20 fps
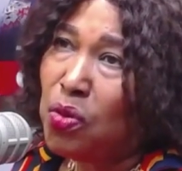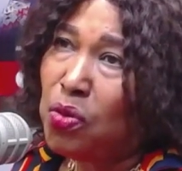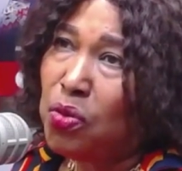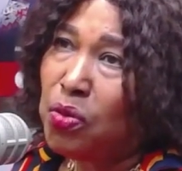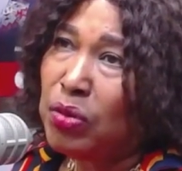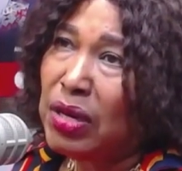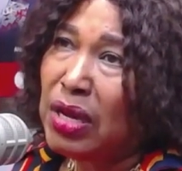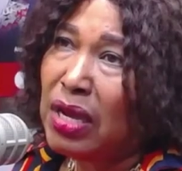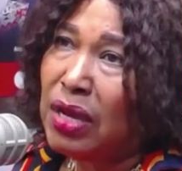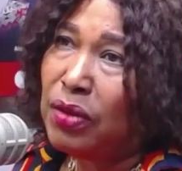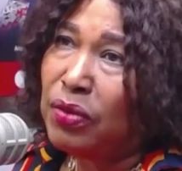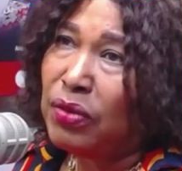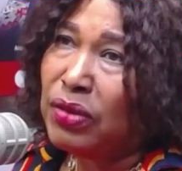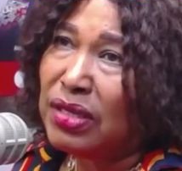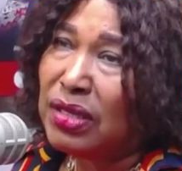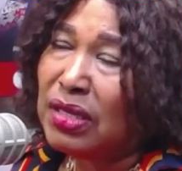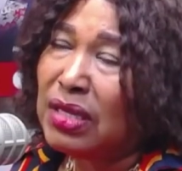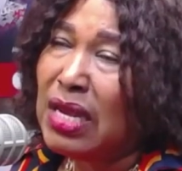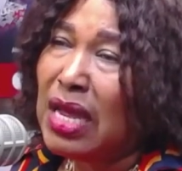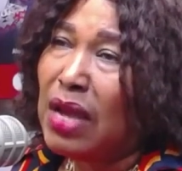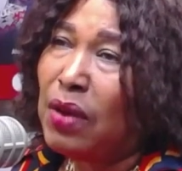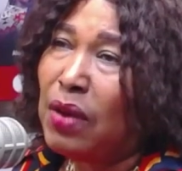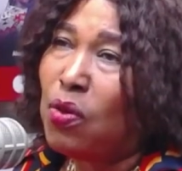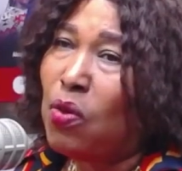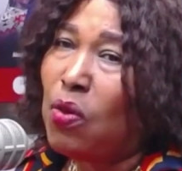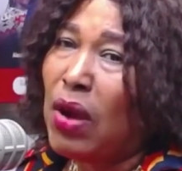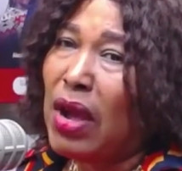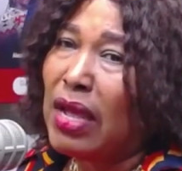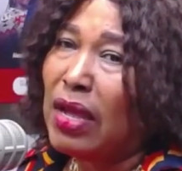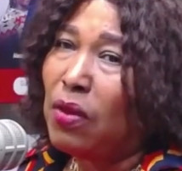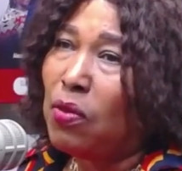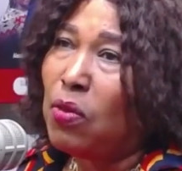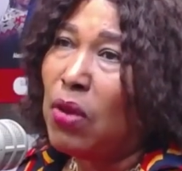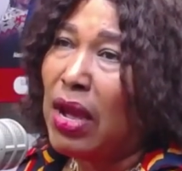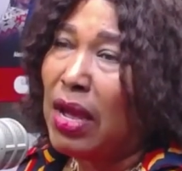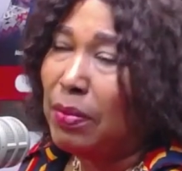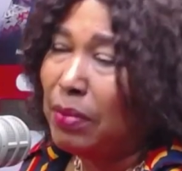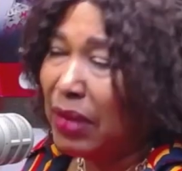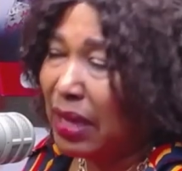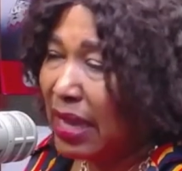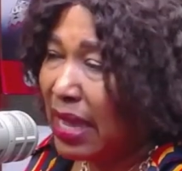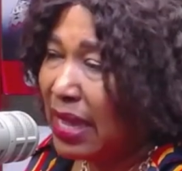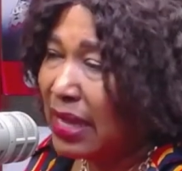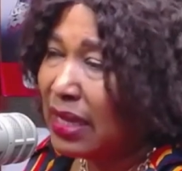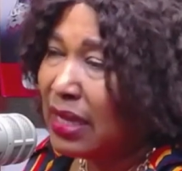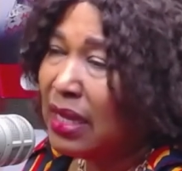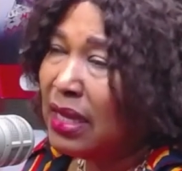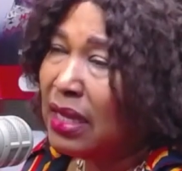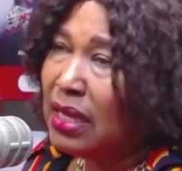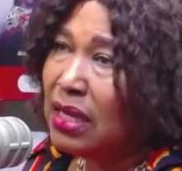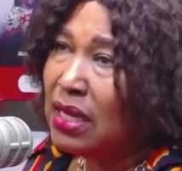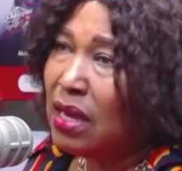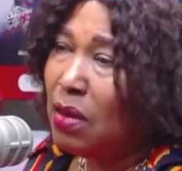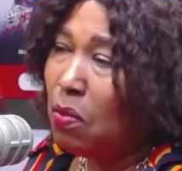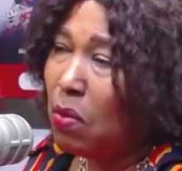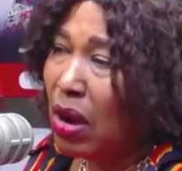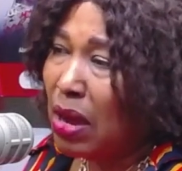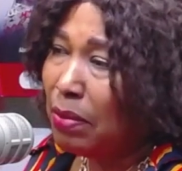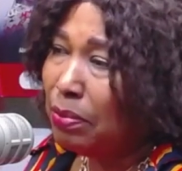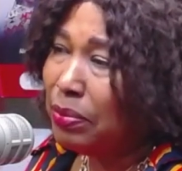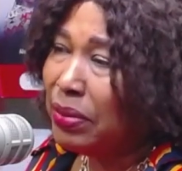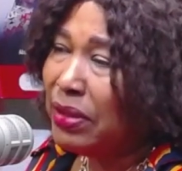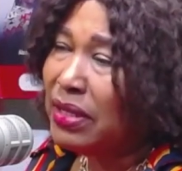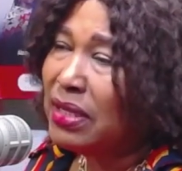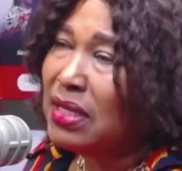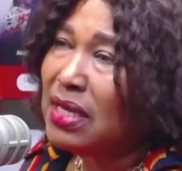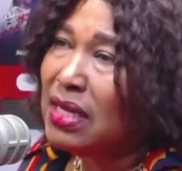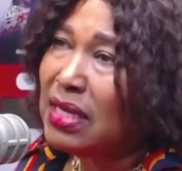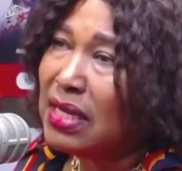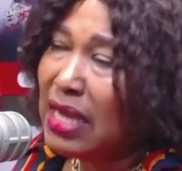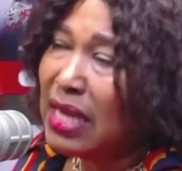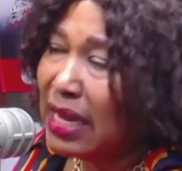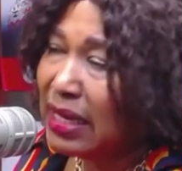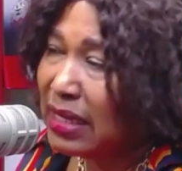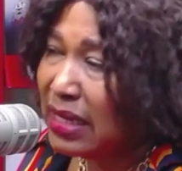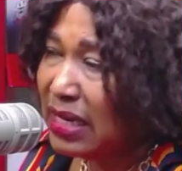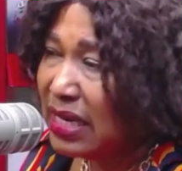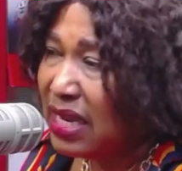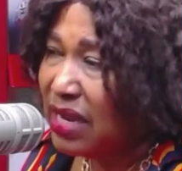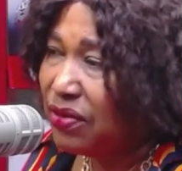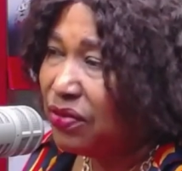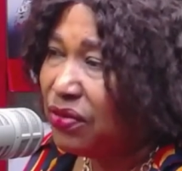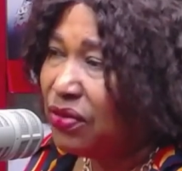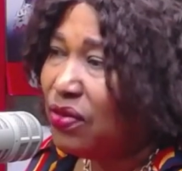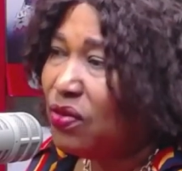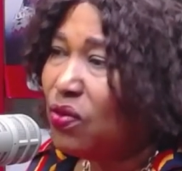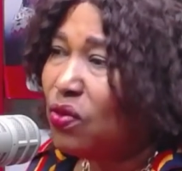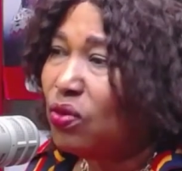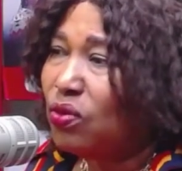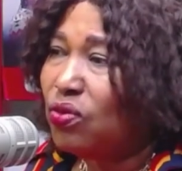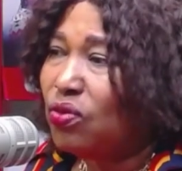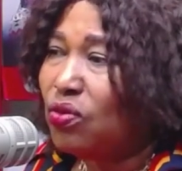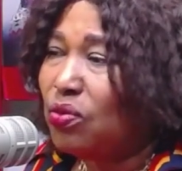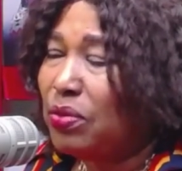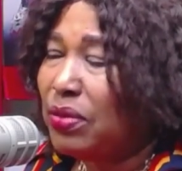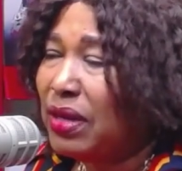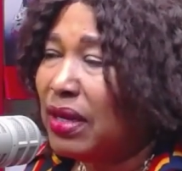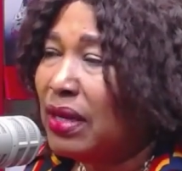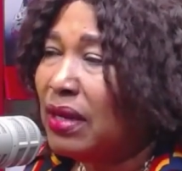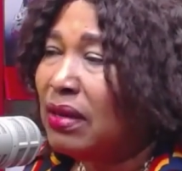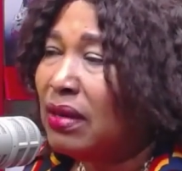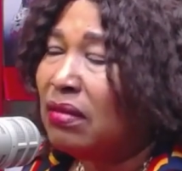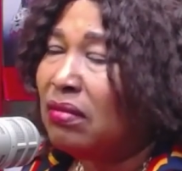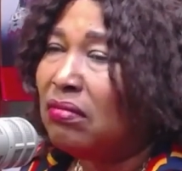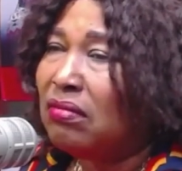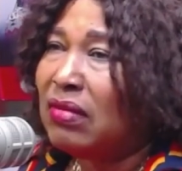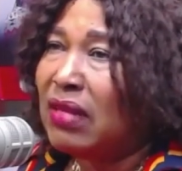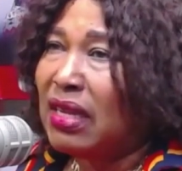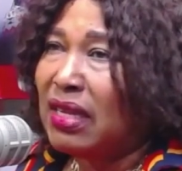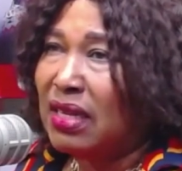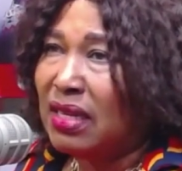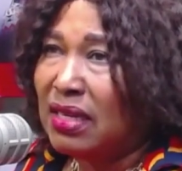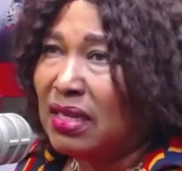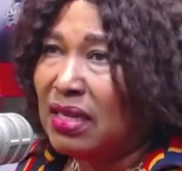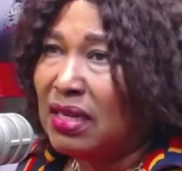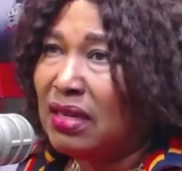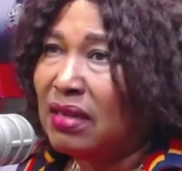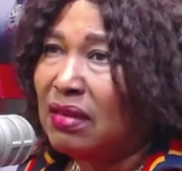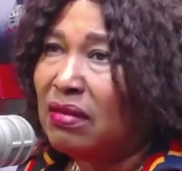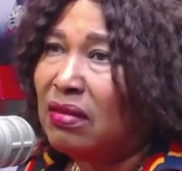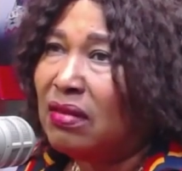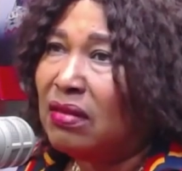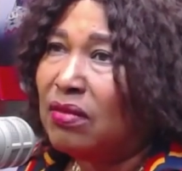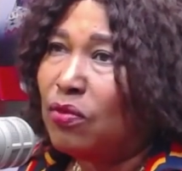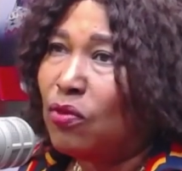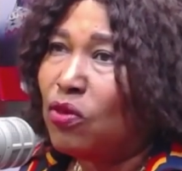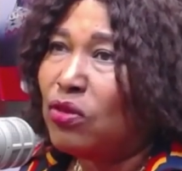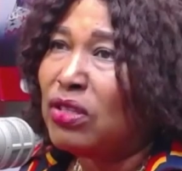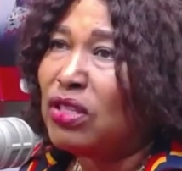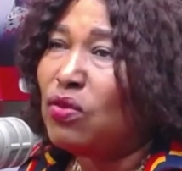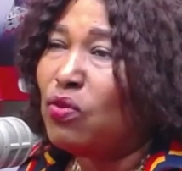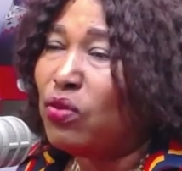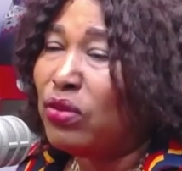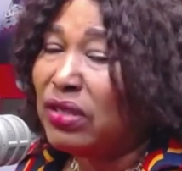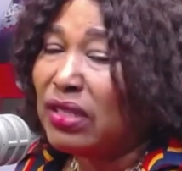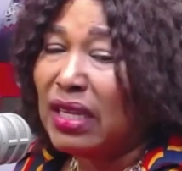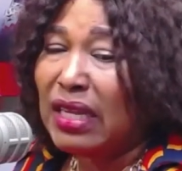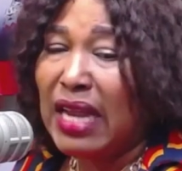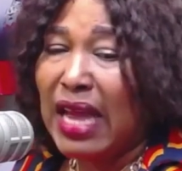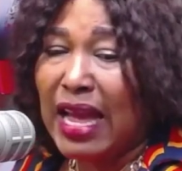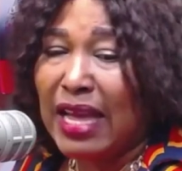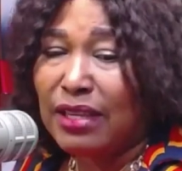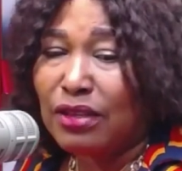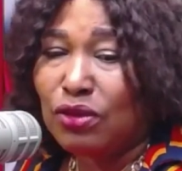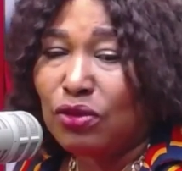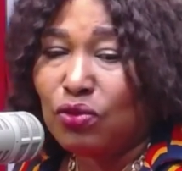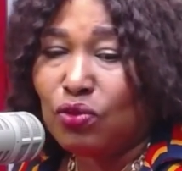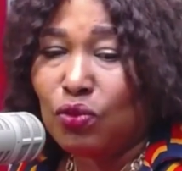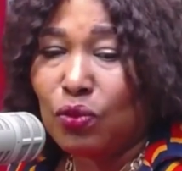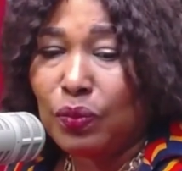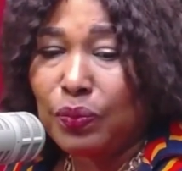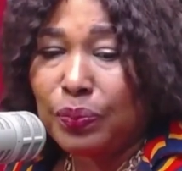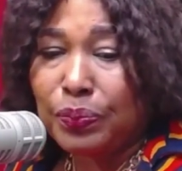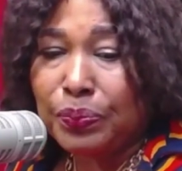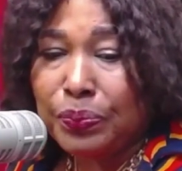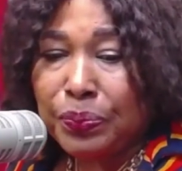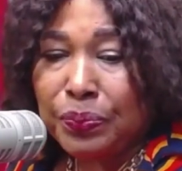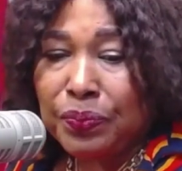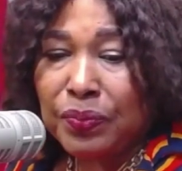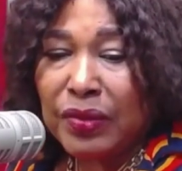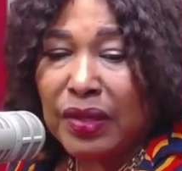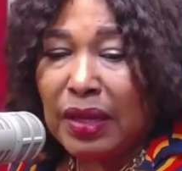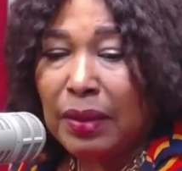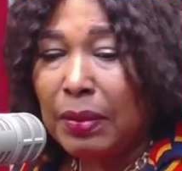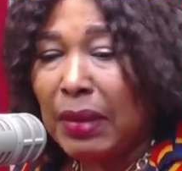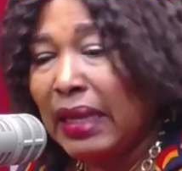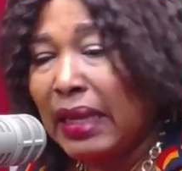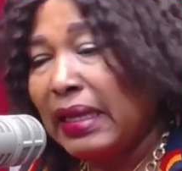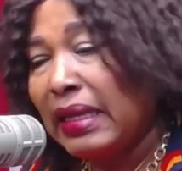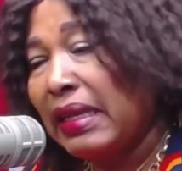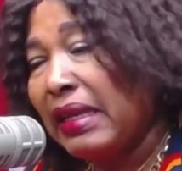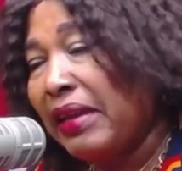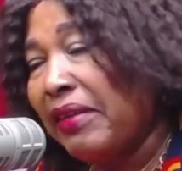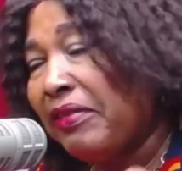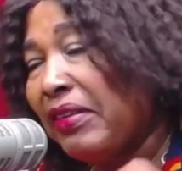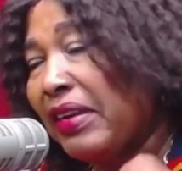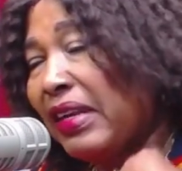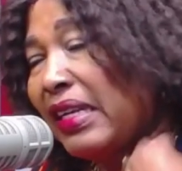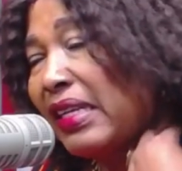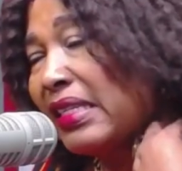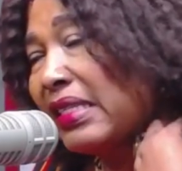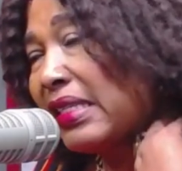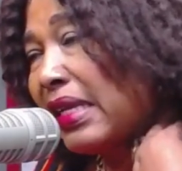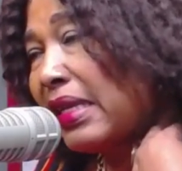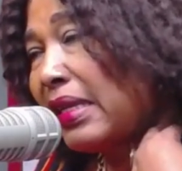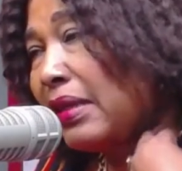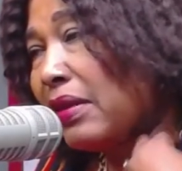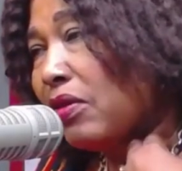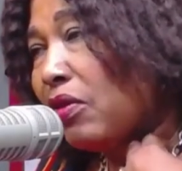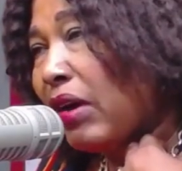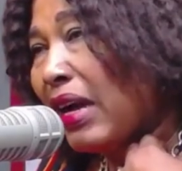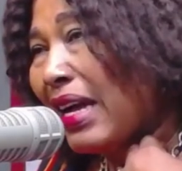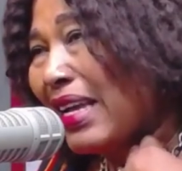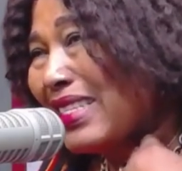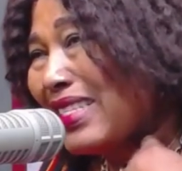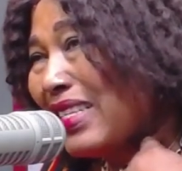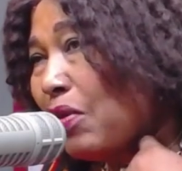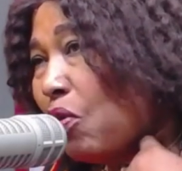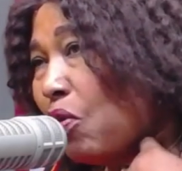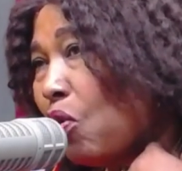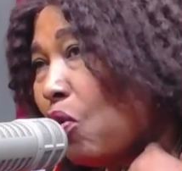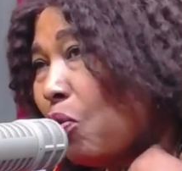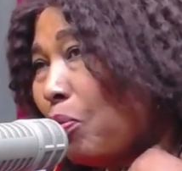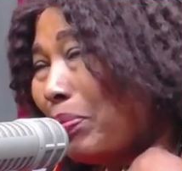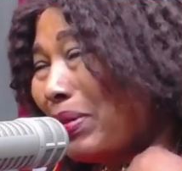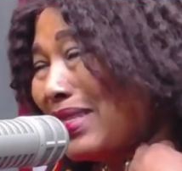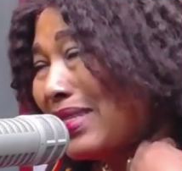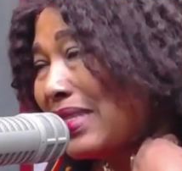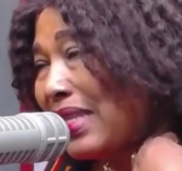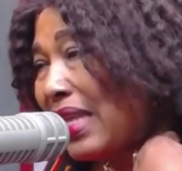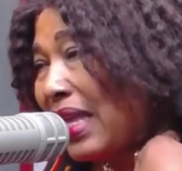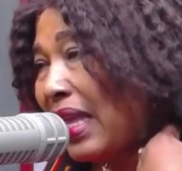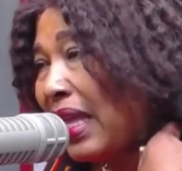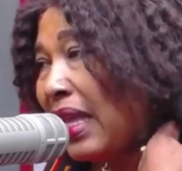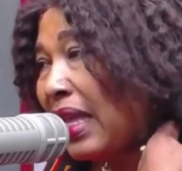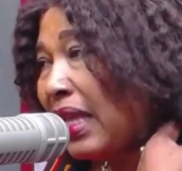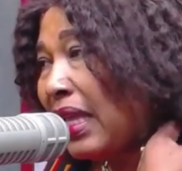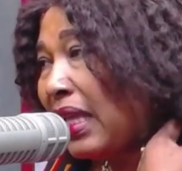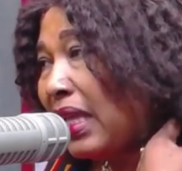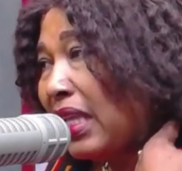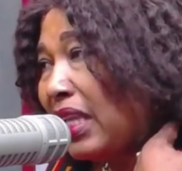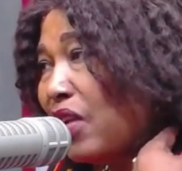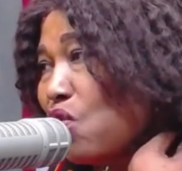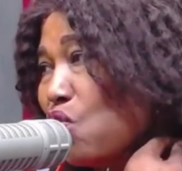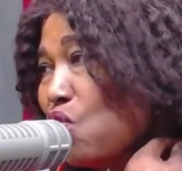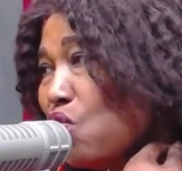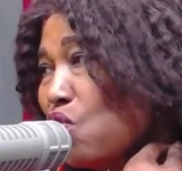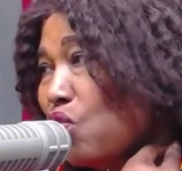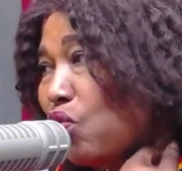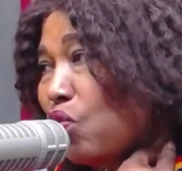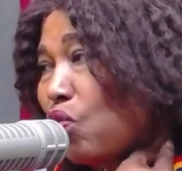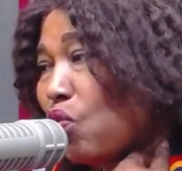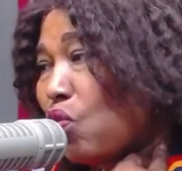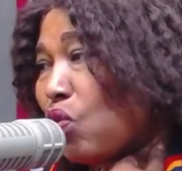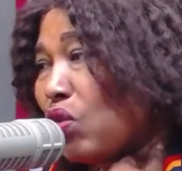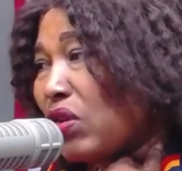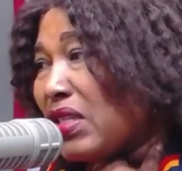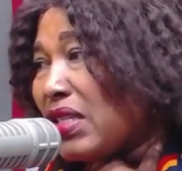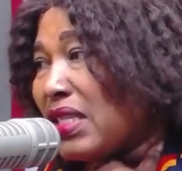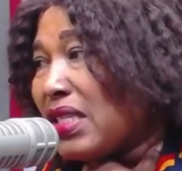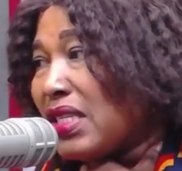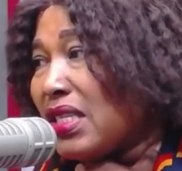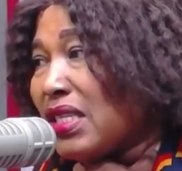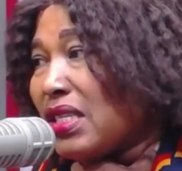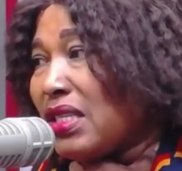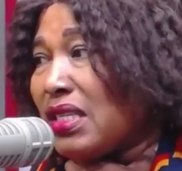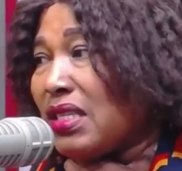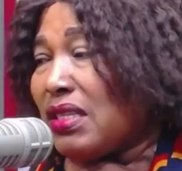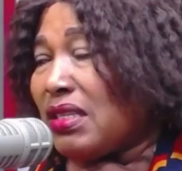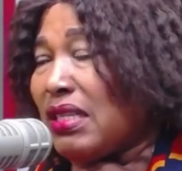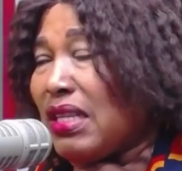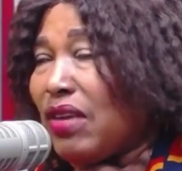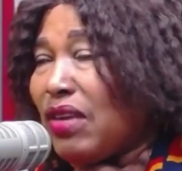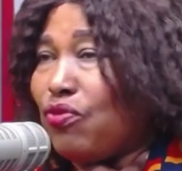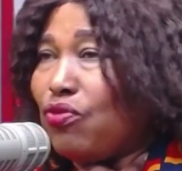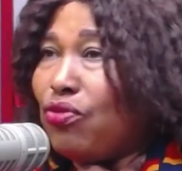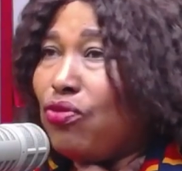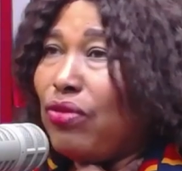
na osidan wo ho a yekwa mekai ebo ampesi ni ade ni atwi nkontomre na yedi because he wanted us to by a friend saying okay say o pese what it is in the rural,